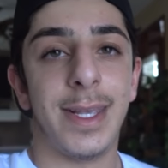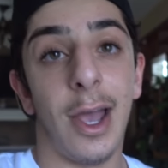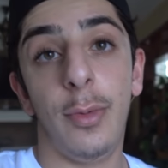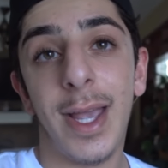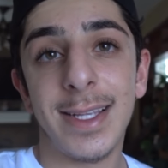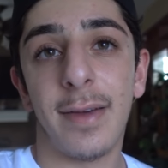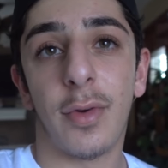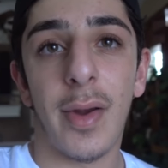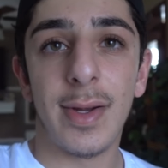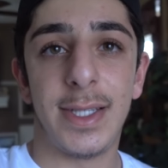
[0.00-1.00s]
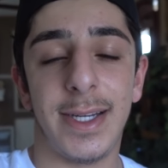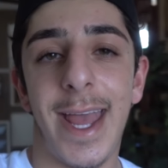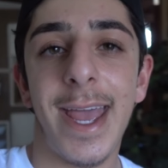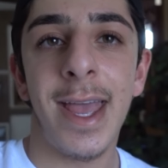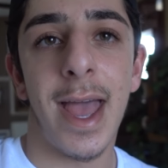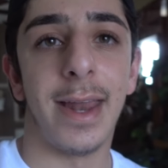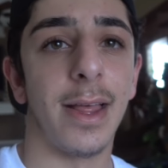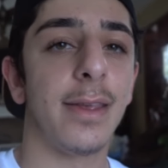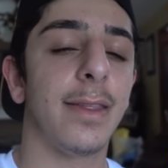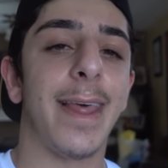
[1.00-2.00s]
So yeah, I hope you guys have a great rest of your day. And
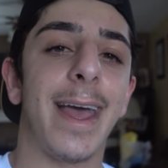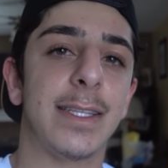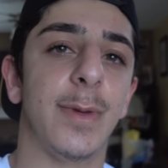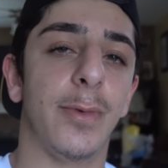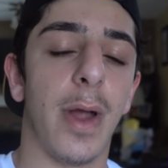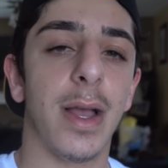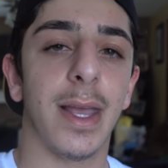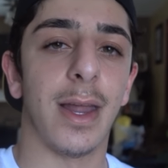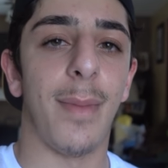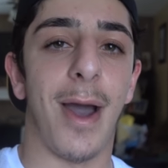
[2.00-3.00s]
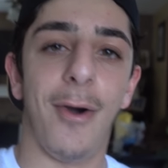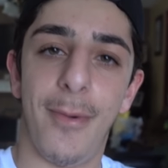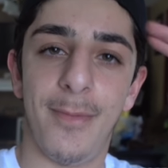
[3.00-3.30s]
other than that, it's been Rug, and I'm out.